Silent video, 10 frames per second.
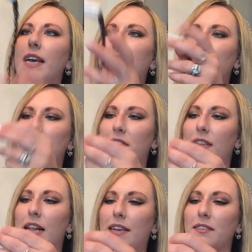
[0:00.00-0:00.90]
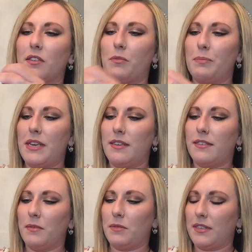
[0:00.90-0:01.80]
And this was the last little piece
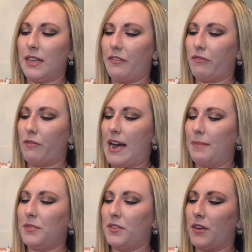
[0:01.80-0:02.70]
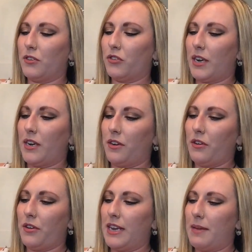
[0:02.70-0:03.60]
that was left wrapped. So I'll try to
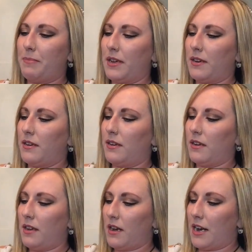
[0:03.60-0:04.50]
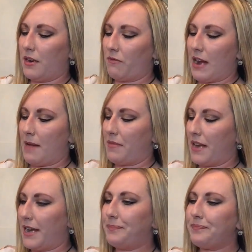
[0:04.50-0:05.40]
hurry up and unwrap
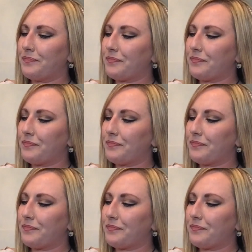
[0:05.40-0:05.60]
that.